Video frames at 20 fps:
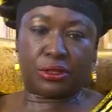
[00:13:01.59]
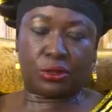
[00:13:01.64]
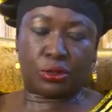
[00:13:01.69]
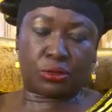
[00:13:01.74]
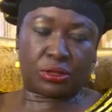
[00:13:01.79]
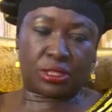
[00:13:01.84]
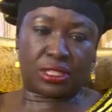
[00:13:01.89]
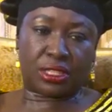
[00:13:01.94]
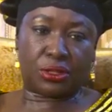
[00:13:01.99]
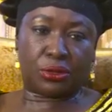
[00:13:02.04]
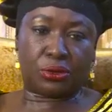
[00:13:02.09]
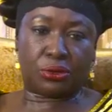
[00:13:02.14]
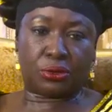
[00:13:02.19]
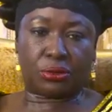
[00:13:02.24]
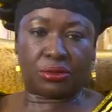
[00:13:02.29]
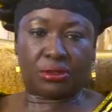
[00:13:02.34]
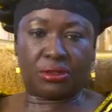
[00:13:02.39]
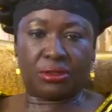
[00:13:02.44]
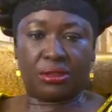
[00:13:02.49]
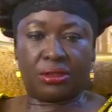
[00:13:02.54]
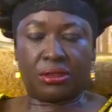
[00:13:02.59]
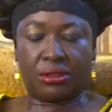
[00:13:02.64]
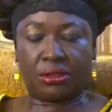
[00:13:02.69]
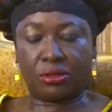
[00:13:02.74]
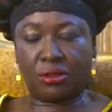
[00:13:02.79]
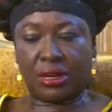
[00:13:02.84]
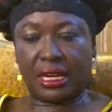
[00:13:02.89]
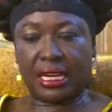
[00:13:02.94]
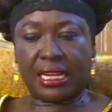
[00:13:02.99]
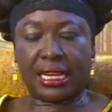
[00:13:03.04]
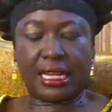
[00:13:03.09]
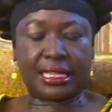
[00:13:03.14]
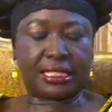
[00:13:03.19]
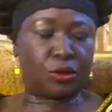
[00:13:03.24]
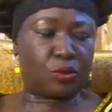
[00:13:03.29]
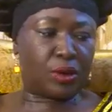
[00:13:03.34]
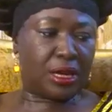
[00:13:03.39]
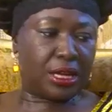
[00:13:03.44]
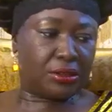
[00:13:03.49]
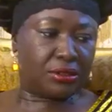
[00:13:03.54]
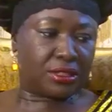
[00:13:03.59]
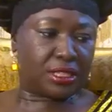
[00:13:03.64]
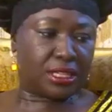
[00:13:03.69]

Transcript: don't say no. Go ahead. I said, why are you